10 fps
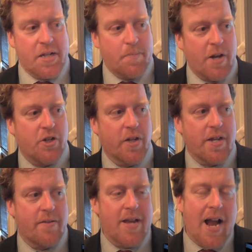
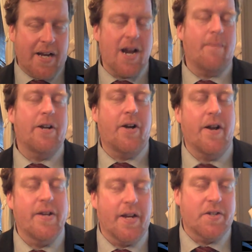especially the economic
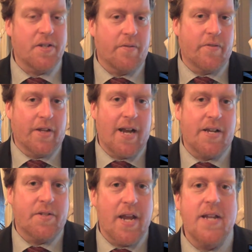context of the
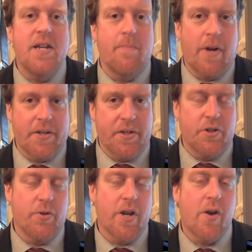last 18 months and
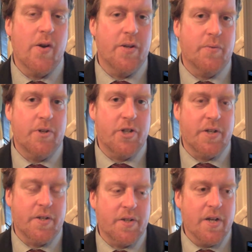2 years, which
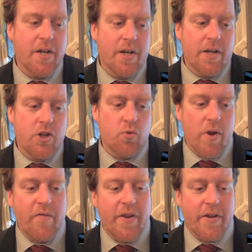has
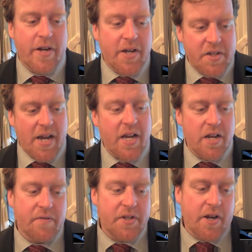driven
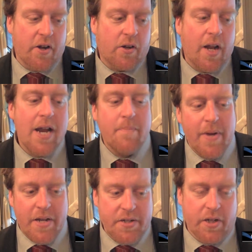executives in our client
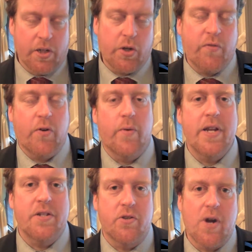base to look for
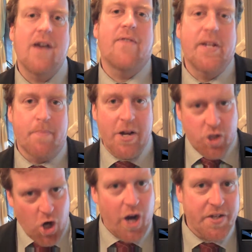ways to drive as much
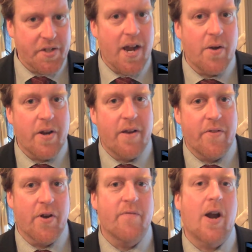cost out of
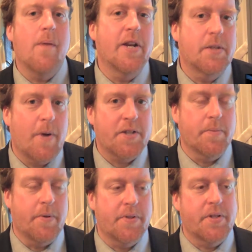their environment as
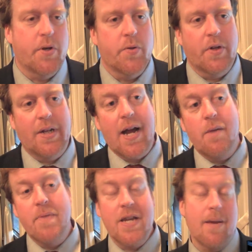possible. So the
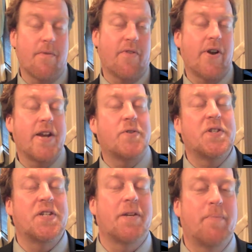cloud became a very
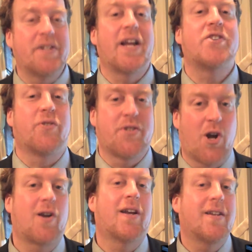interesting potential
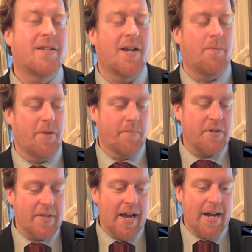target to help them
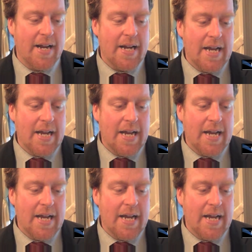do that,